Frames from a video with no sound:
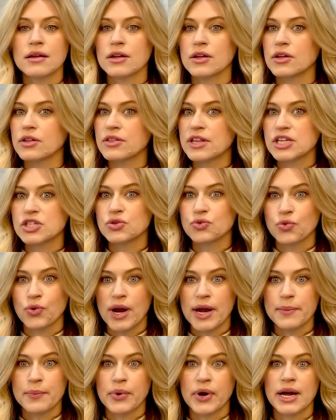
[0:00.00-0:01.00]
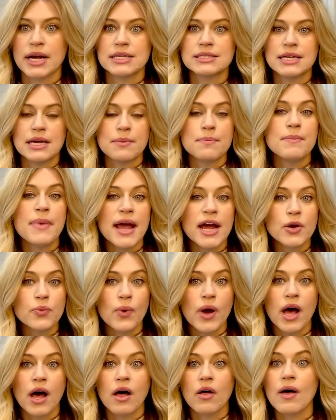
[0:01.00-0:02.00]
these great brands like
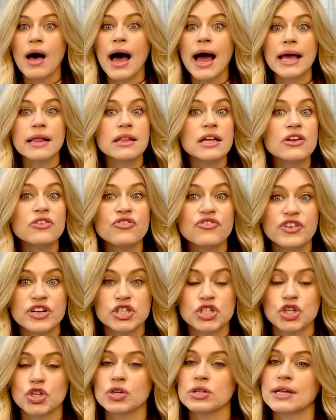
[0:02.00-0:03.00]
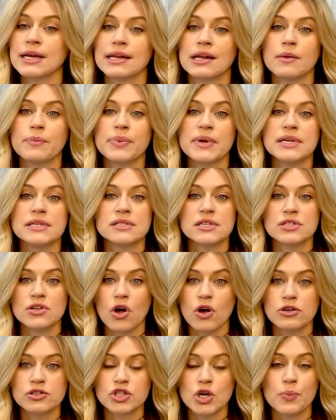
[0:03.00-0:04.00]
Madewell, Eileen Fisher linen pieces
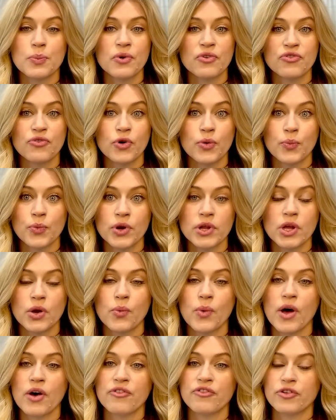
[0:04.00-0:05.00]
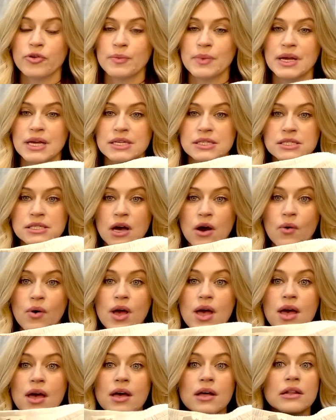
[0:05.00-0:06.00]
also perform really well for me. So
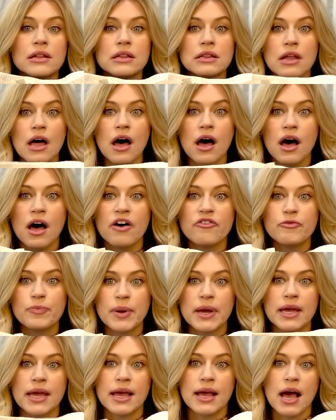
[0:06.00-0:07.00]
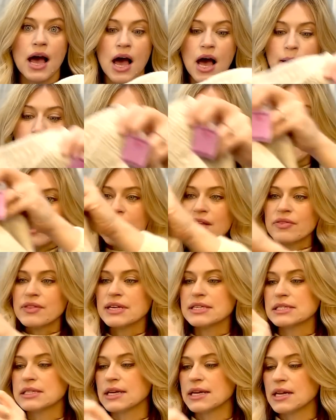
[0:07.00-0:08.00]
love picking up
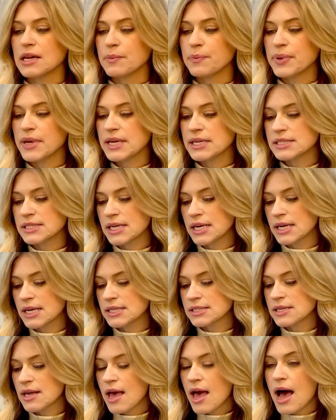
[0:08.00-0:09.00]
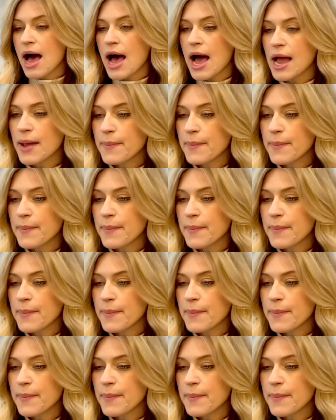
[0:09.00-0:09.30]
these linen pieces. I